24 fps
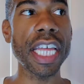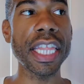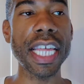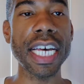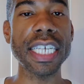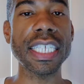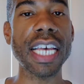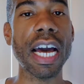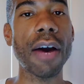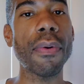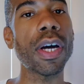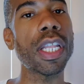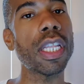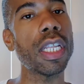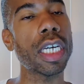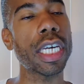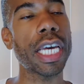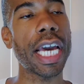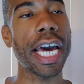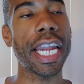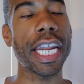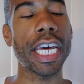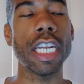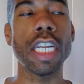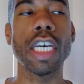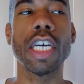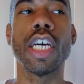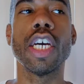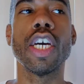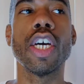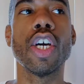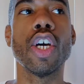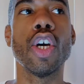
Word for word: And that's how I look at it.